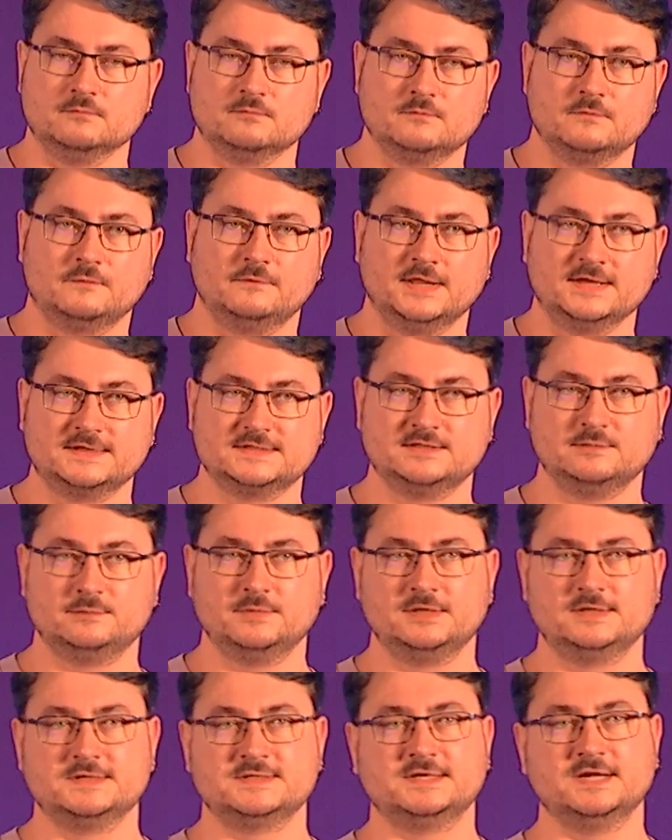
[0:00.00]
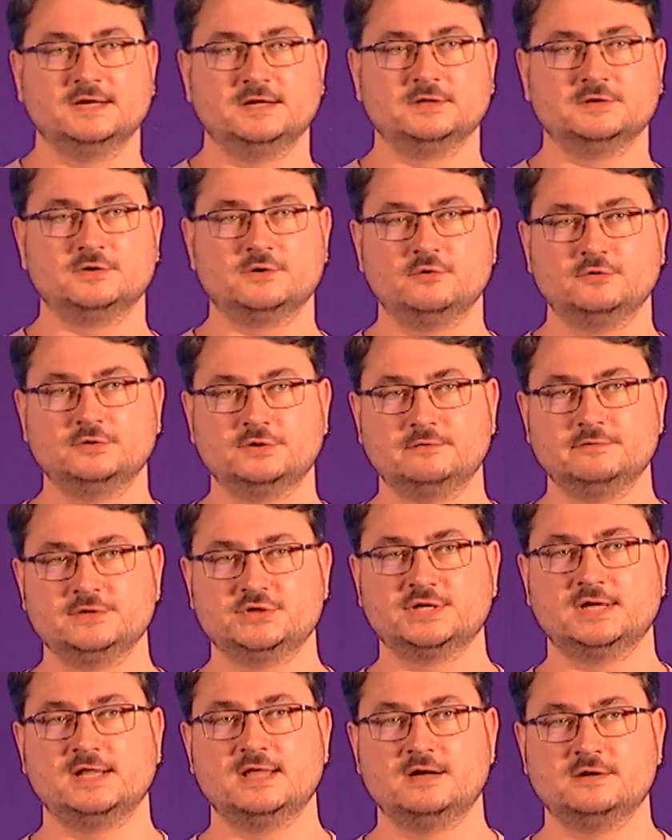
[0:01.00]
flexible staking router, which
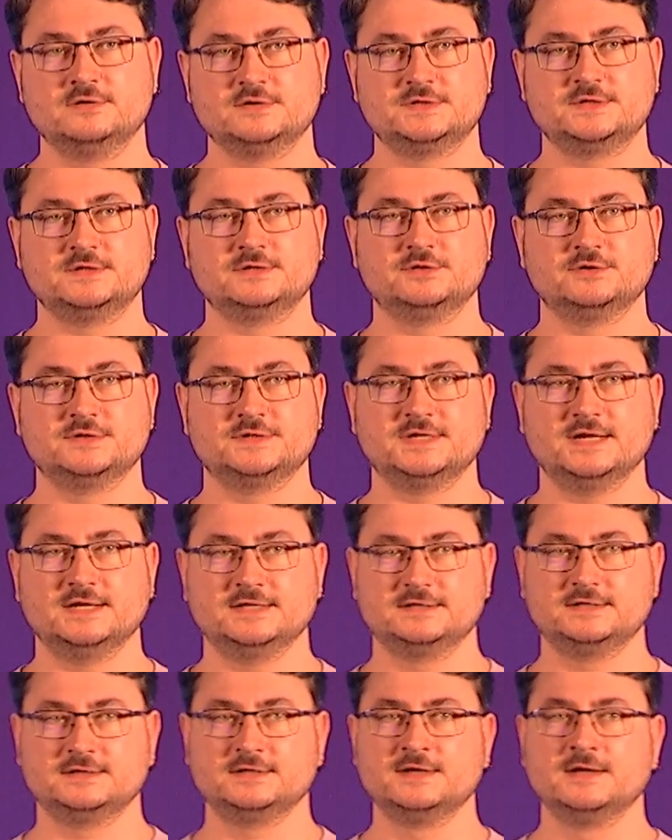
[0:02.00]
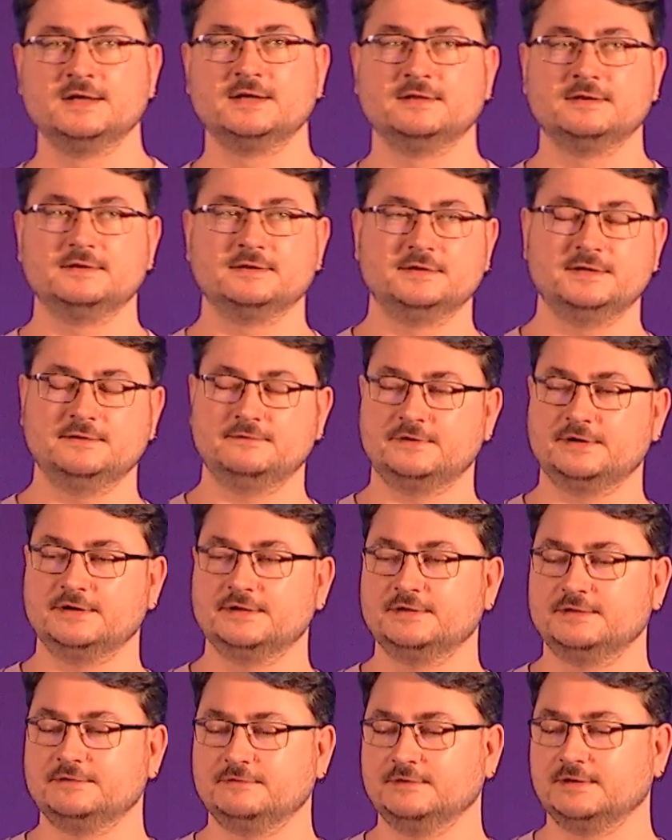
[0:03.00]
allows to set
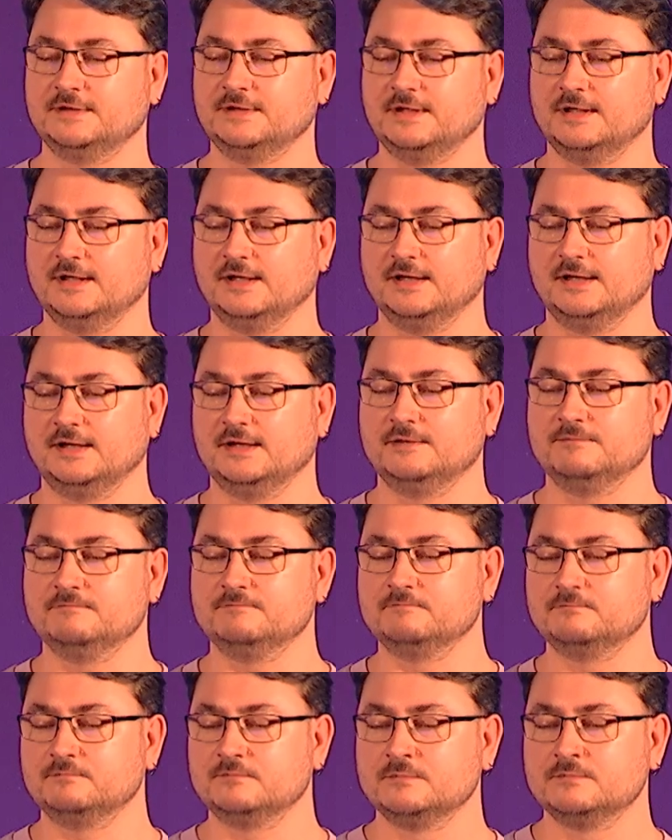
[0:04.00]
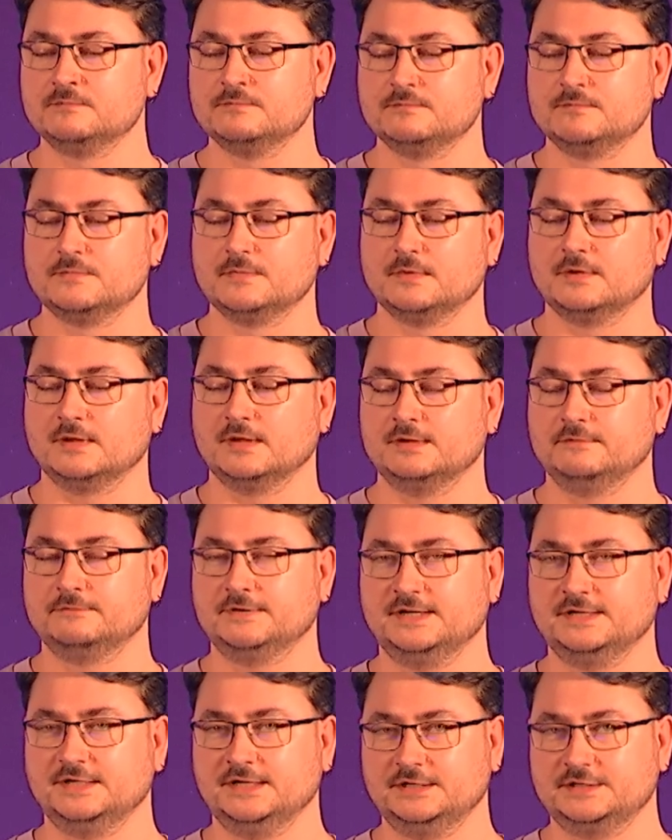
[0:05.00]
different
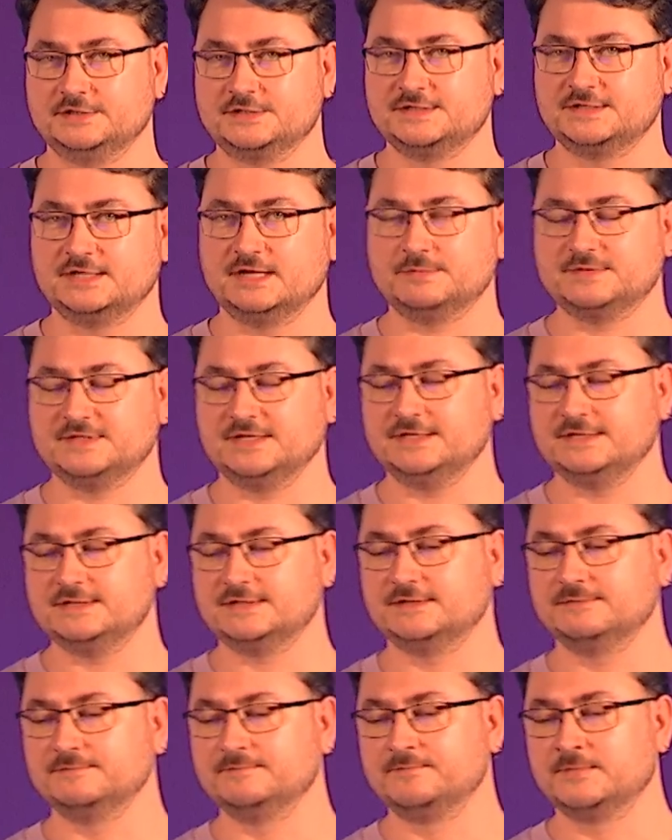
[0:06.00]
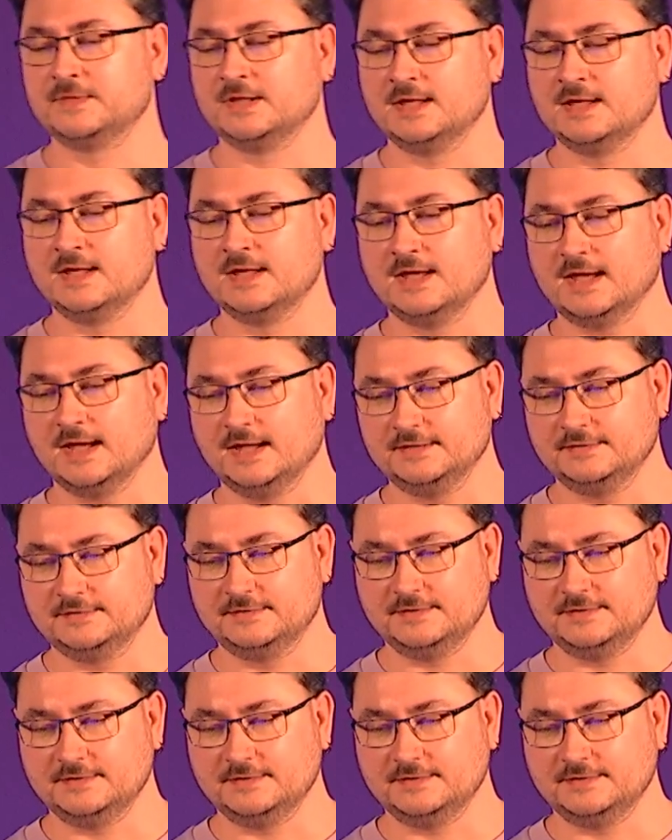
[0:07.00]
validator subsets. And